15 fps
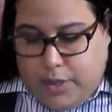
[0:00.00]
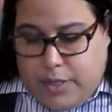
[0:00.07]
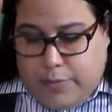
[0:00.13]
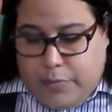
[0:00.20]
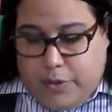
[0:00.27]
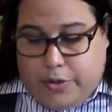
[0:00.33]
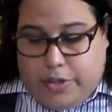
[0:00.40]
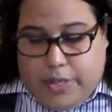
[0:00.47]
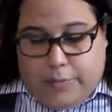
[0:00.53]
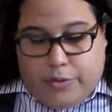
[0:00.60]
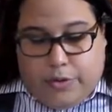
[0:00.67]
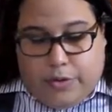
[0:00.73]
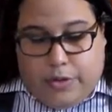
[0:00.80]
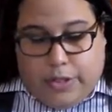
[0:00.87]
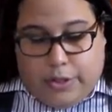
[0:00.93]
and maritime
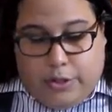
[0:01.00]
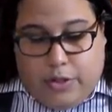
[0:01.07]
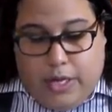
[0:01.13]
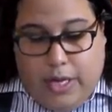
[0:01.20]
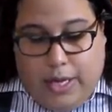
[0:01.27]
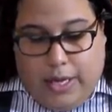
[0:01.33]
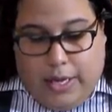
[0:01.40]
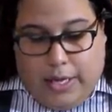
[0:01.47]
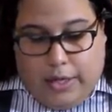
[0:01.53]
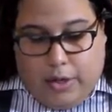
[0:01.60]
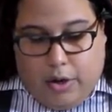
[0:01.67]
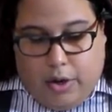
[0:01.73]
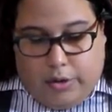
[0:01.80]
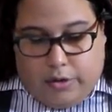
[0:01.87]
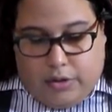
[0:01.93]
jurisdiction, and to
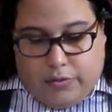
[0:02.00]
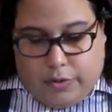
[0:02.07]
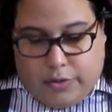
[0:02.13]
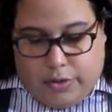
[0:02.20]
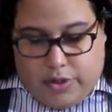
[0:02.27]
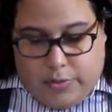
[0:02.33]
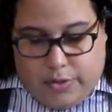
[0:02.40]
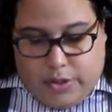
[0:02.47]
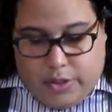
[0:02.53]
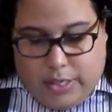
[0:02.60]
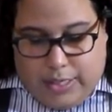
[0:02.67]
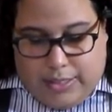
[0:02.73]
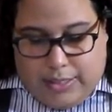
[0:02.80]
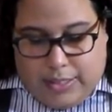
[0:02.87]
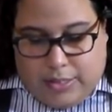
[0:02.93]
controversies to which the
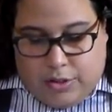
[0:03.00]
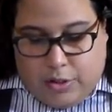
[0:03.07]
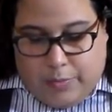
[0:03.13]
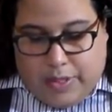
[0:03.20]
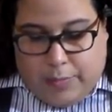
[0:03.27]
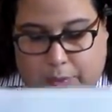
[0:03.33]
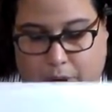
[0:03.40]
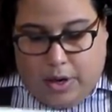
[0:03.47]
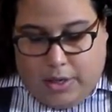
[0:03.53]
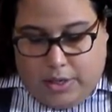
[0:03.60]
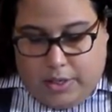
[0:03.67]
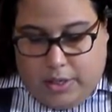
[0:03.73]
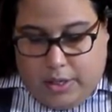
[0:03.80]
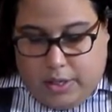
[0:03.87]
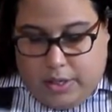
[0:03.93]
United States shall be a
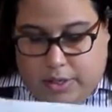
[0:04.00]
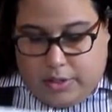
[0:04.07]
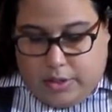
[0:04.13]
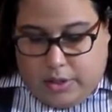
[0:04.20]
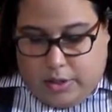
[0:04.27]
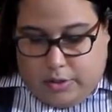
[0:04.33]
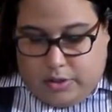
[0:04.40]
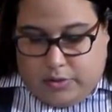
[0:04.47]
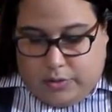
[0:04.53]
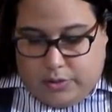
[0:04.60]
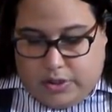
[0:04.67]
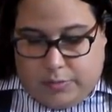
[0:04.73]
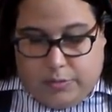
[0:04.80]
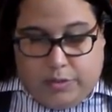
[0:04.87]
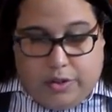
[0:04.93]
party, to
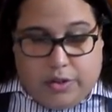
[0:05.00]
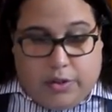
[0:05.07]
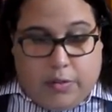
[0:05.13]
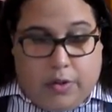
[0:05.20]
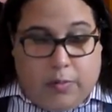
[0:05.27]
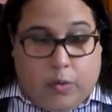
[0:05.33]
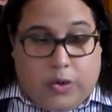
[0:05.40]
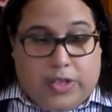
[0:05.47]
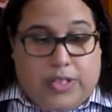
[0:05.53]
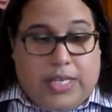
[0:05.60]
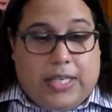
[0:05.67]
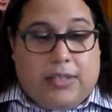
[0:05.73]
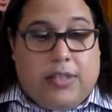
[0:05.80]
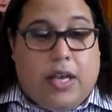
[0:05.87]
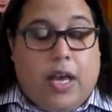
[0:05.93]
controversies between two or more
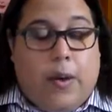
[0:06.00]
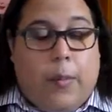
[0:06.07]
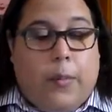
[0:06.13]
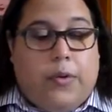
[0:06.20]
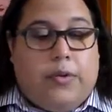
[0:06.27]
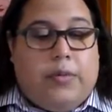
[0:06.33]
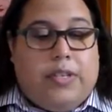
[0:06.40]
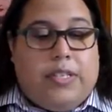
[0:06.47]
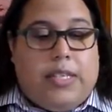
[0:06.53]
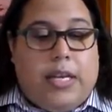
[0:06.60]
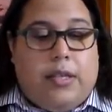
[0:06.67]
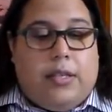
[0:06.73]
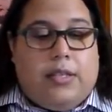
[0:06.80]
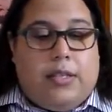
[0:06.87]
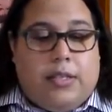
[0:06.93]
states, between a
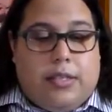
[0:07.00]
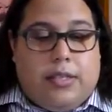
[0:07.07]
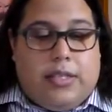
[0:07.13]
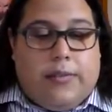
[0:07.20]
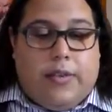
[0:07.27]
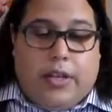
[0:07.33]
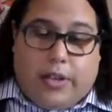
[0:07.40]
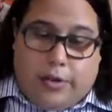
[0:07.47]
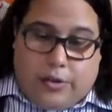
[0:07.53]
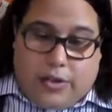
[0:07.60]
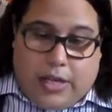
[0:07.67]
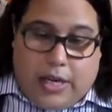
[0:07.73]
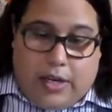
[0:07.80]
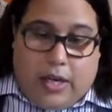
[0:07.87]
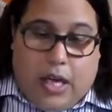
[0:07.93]
state and the citizens of another
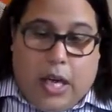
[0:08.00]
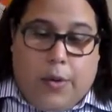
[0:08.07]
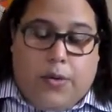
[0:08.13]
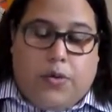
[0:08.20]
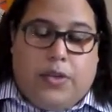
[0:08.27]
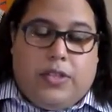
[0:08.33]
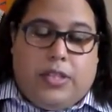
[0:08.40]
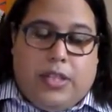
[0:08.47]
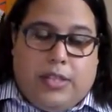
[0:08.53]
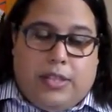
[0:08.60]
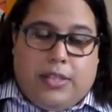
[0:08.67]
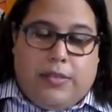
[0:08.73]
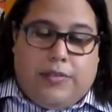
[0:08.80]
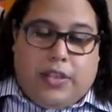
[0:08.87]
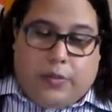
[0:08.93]
state, between
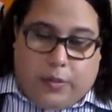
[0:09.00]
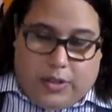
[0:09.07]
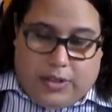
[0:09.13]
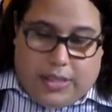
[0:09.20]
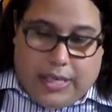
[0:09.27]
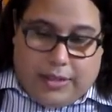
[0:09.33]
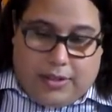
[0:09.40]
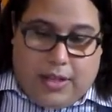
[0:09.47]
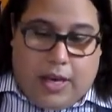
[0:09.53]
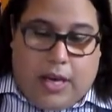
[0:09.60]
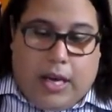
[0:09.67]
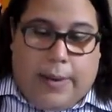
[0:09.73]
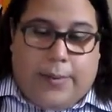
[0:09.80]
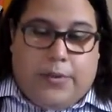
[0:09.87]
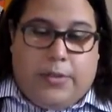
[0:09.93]
citizens of different states,
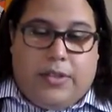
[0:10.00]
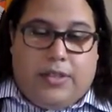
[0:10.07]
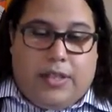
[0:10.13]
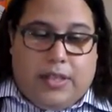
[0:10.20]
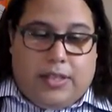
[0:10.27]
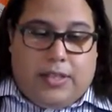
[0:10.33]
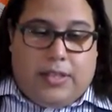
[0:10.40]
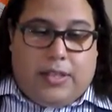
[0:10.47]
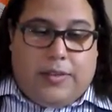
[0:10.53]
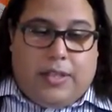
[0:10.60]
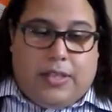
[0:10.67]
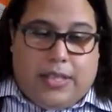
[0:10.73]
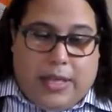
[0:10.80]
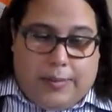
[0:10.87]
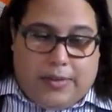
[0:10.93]
and between citizens of
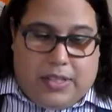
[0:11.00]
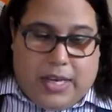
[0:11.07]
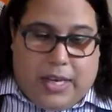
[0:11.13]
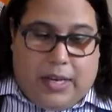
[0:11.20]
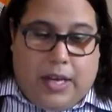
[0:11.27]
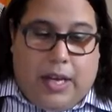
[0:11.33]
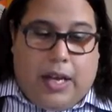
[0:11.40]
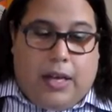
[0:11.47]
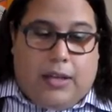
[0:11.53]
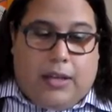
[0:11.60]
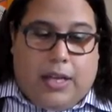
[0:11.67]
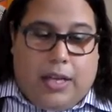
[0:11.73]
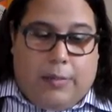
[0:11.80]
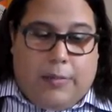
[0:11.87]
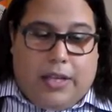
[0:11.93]
the same state
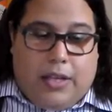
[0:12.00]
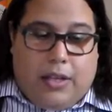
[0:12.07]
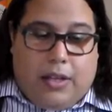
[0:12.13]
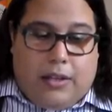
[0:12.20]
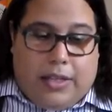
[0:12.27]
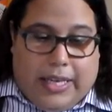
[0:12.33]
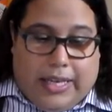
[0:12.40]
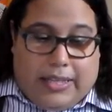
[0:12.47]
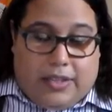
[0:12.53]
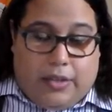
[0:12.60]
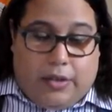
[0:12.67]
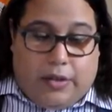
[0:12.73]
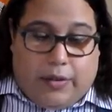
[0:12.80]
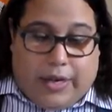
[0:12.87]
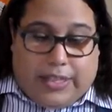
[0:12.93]
claiming lands
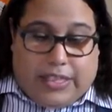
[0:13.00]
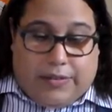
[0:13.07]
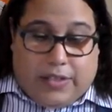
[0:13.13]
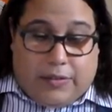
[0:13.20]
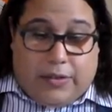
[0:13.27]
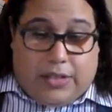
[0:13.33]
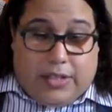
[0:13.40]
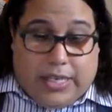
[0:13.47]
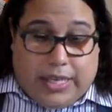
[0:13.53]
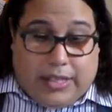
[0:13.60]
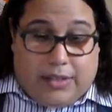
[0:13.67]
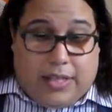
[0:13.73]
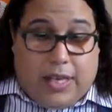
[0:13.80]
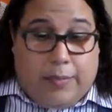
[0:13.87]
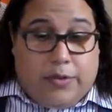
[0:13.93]
under grants of different
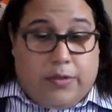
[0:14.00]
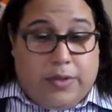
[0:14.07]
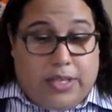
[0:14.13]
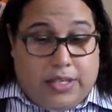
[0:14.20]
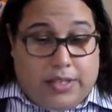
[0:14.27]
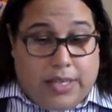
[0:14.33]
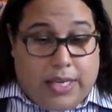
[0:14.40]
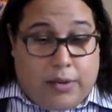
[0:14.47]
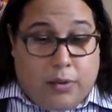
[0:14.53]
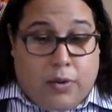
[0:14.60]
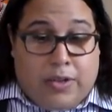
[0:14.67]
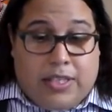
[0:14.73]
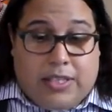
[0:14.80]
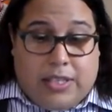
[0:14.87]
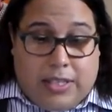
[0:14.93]
states, and between a state
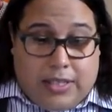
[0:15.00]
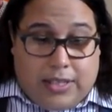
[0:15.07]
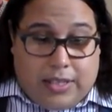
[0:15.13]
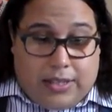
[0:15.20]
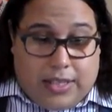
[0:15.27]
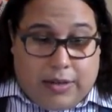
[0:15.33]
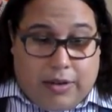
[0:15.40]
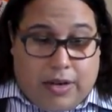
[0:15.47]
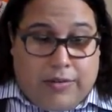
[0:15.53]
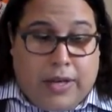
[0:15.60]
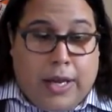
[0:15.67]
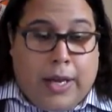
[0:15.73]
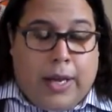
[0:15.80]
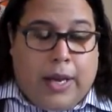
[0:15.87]
or the citizens thereof